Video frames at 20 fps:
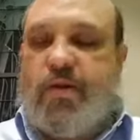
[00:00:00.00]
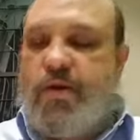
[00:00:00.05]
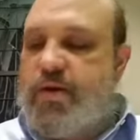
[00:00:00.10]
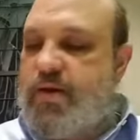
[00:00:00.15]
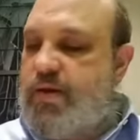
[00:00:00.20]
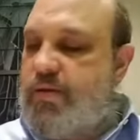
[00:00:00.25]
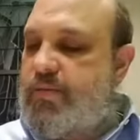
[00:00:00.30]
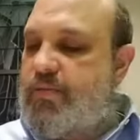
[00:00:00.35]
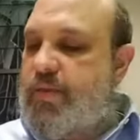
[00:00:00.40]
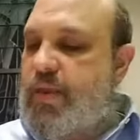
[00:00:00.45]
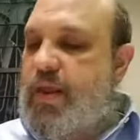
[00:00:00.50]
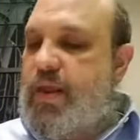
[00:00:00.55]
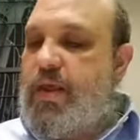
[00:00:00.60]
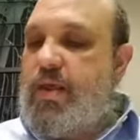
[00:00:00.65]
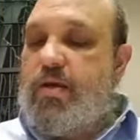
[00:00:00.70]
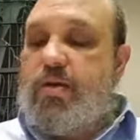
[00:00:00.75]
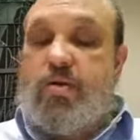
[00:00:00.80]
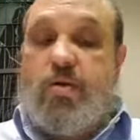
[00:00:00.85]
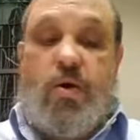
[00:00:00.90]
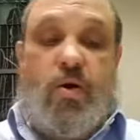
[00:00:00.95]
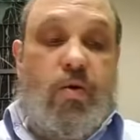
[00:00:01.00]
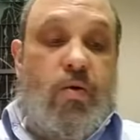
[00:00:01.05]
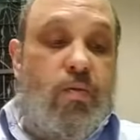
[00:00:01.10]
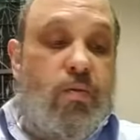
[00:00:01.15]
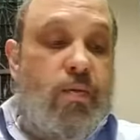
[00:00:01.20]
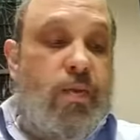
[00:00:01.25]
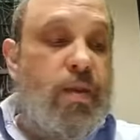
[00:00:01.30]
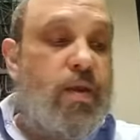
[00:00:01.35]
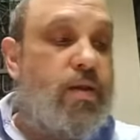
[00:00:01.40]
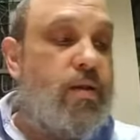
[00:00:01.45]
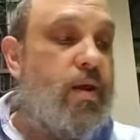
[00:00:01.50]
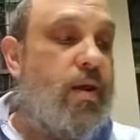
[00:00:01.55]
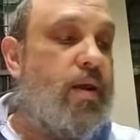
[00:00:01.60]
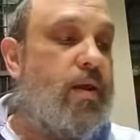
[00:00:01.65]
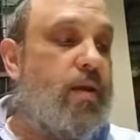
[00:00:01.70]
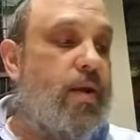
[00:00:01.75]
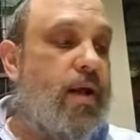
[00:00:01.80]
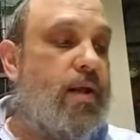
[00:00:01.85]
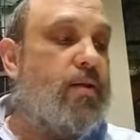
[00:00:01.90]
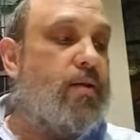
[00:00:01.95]
Uh, so
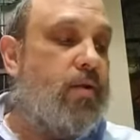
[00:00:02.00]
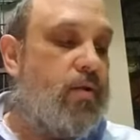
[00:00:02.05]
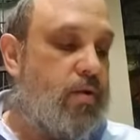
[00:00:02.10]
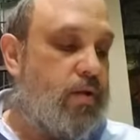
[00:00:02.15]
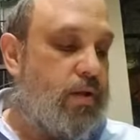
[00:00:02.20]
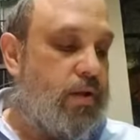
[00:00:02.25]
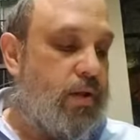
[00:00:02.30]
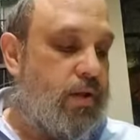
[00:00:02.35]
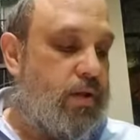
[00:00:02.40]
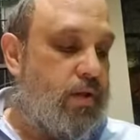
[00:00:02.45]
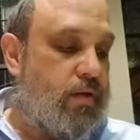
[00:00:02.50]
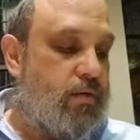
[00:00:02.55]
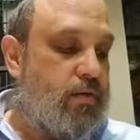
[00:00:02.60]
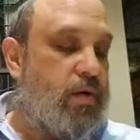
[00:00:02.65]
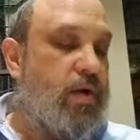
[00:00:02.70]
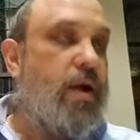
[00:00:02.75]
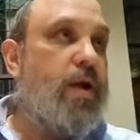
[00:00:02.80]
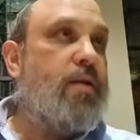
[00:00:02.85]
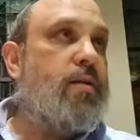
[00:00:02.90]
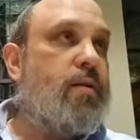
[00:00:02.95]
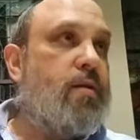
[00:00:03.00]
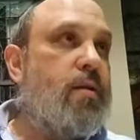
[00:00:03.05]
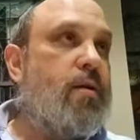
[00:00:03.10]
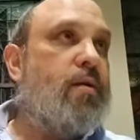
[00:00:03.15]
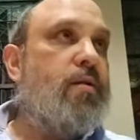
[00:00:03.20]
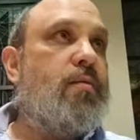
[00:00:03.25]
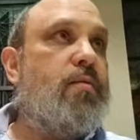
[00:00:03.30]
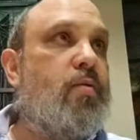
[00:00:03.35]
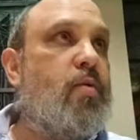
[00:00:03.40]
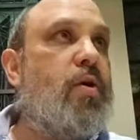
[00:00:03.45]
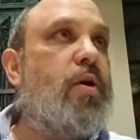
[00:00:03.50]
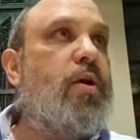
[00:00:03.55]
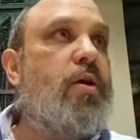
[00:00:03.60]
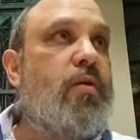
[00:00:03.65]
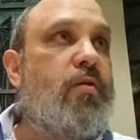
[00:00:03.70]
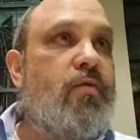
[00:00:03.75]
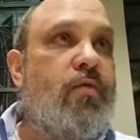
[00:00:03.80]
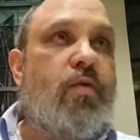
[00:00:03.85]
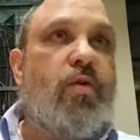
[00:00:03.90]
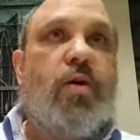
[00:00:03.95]
they not only that they were not uh,
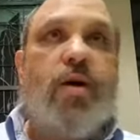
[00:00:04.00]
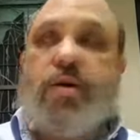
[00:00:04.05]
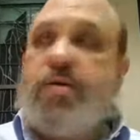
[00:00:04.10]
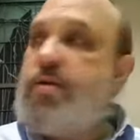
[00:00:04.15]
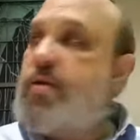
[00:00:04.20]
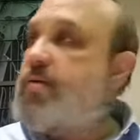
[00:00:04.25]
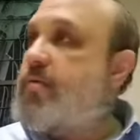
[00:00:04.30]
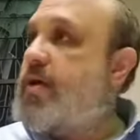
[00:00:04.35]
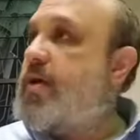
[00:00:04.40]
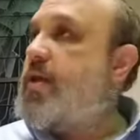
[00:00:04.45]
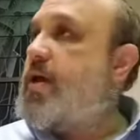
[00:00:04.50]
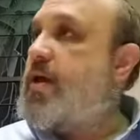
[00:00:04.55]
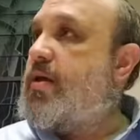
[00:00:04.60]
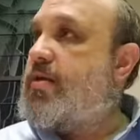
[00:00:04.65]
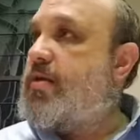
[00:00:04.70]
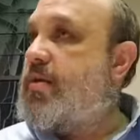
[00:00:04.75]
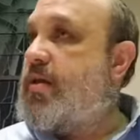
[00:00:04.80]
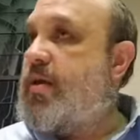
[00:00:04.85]
working for us and with us,